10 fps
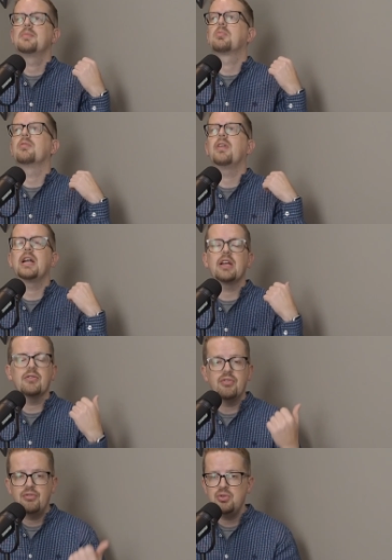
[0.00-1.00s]
providing
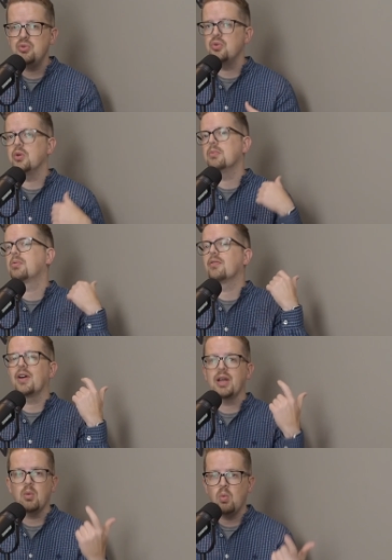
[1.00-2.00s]
food,
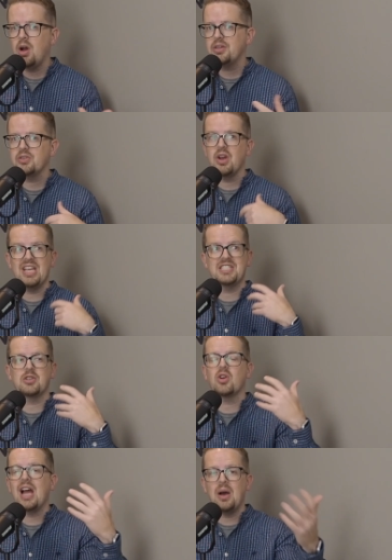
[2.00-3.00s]
providing water as
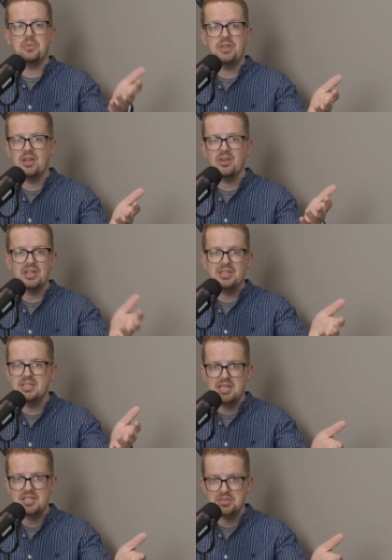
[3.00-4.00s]
they're out there in the
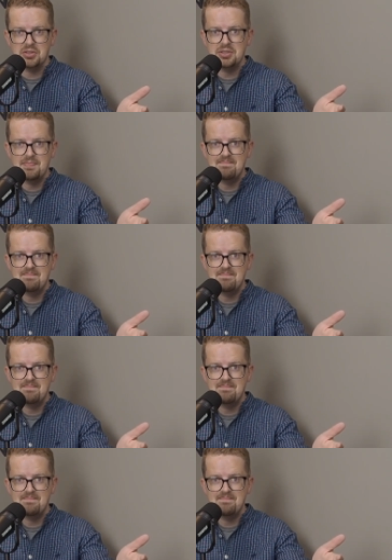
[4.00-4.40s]
desert.